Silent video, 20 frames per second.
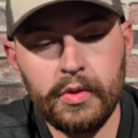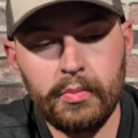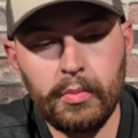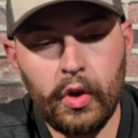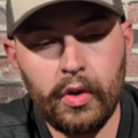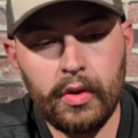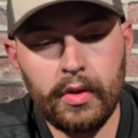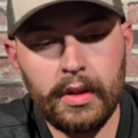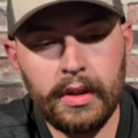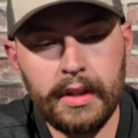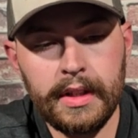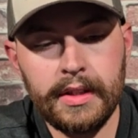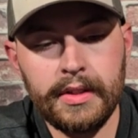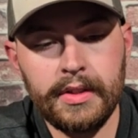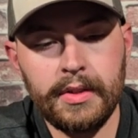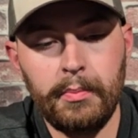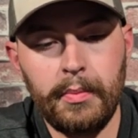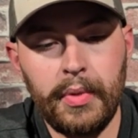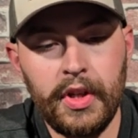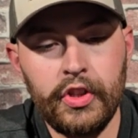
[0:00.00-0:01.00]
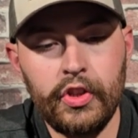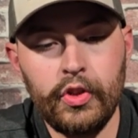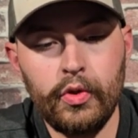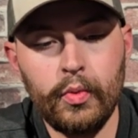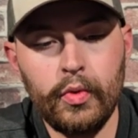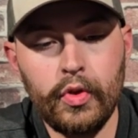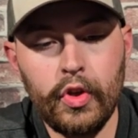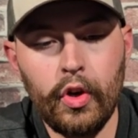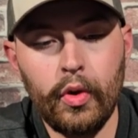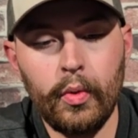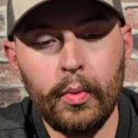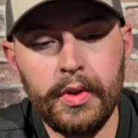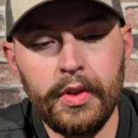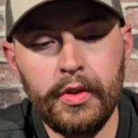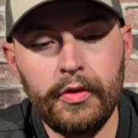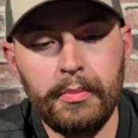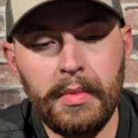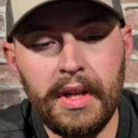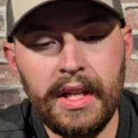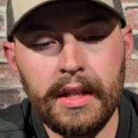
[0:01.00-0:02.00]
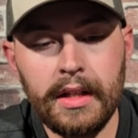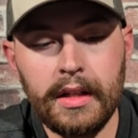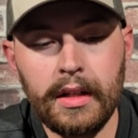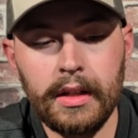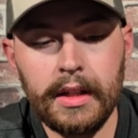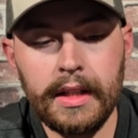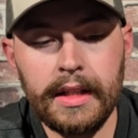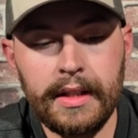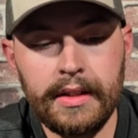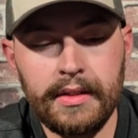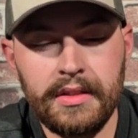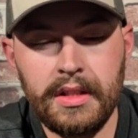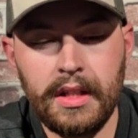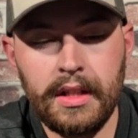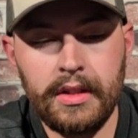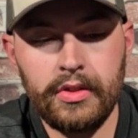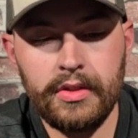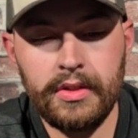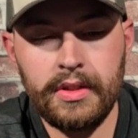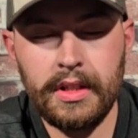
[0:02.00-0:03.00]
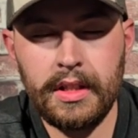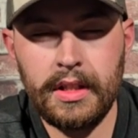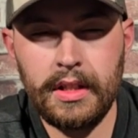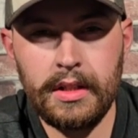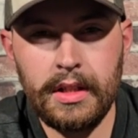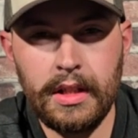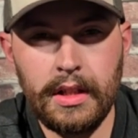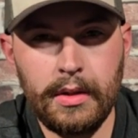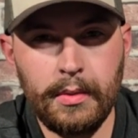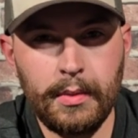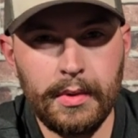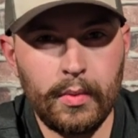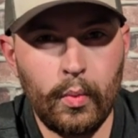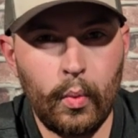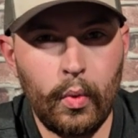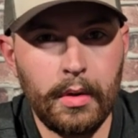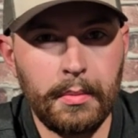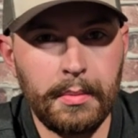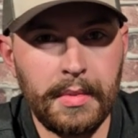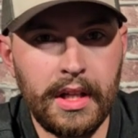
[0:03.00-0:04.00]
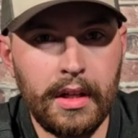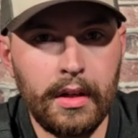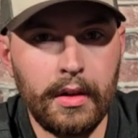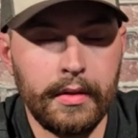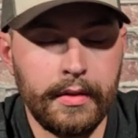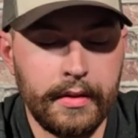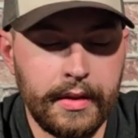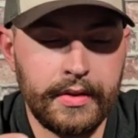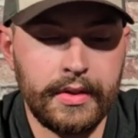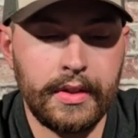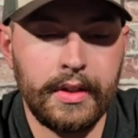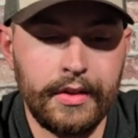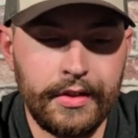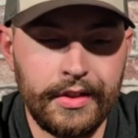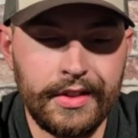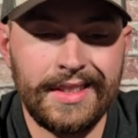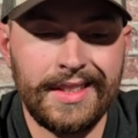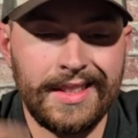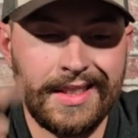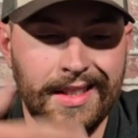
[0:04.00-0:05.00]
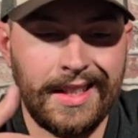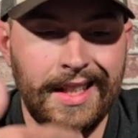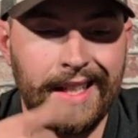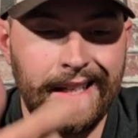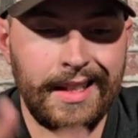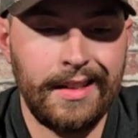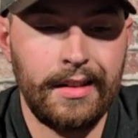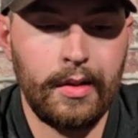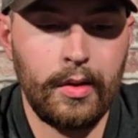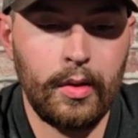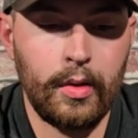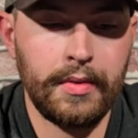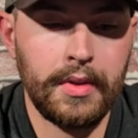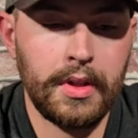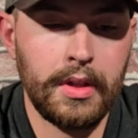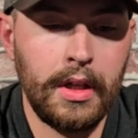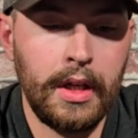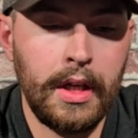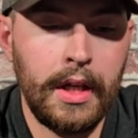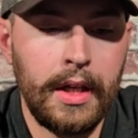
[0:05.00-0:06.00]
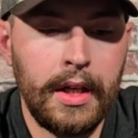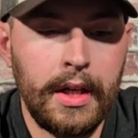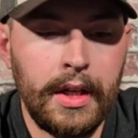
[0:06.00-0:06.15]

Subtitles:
small clicks, but you know when you've made a click, it's not just a continuous worm gear that's going to just slide it over.